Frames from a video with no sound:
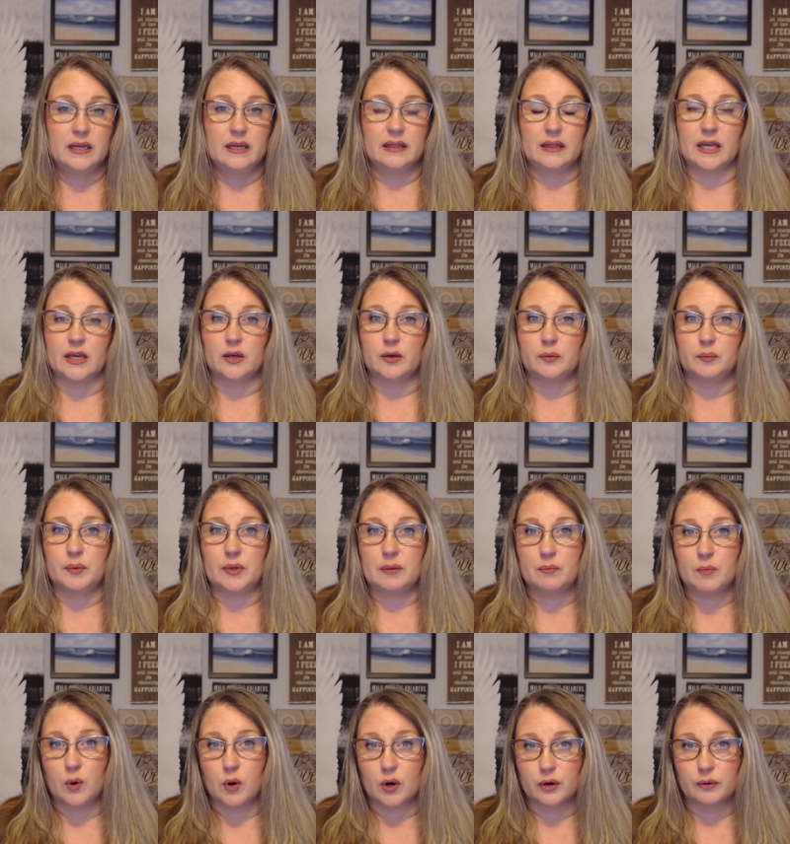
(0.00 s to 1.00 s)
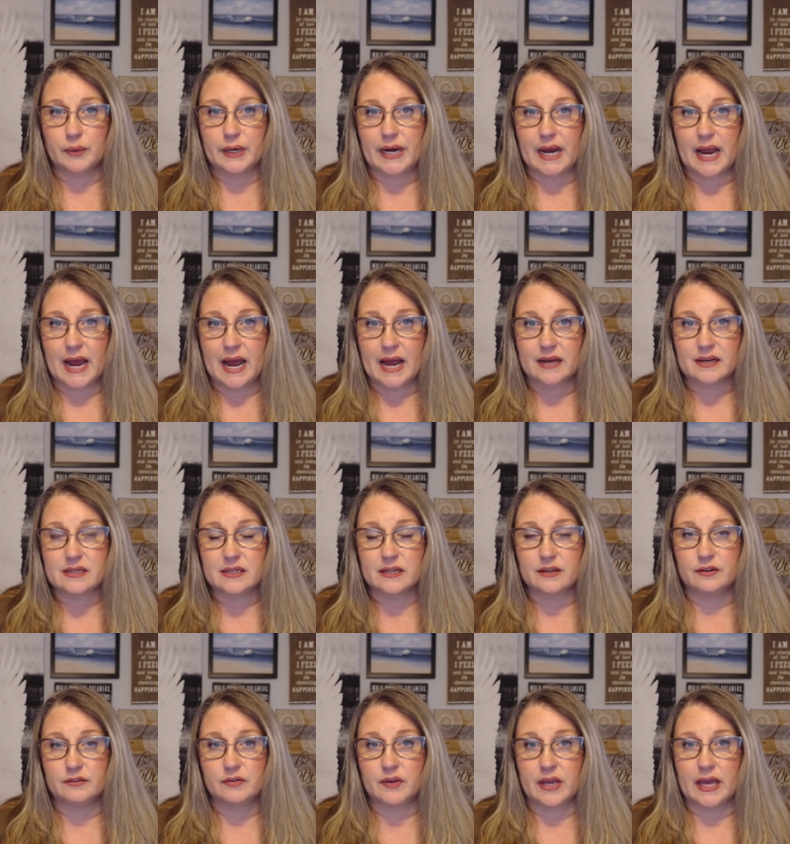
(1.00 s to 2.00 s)
They could be more
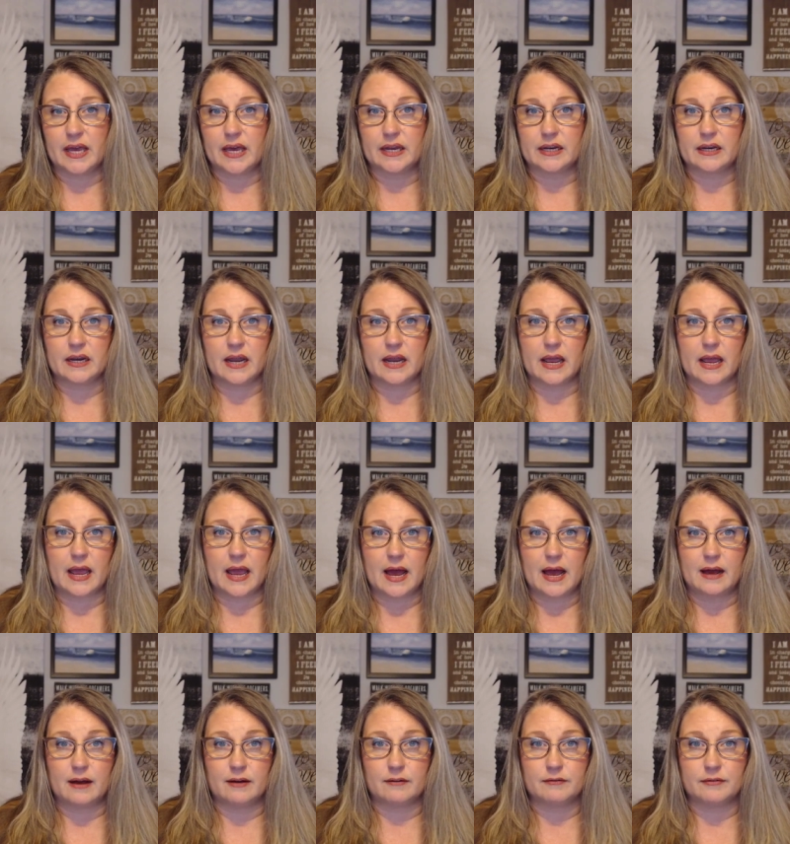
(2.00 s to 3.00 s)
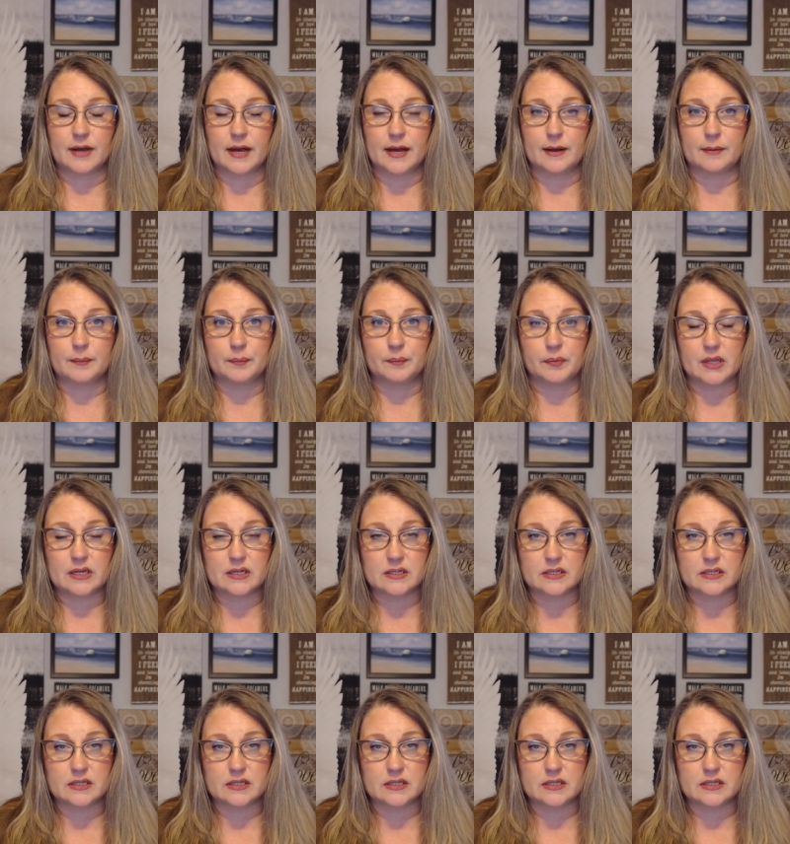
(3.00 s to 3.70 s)
reactive and have um,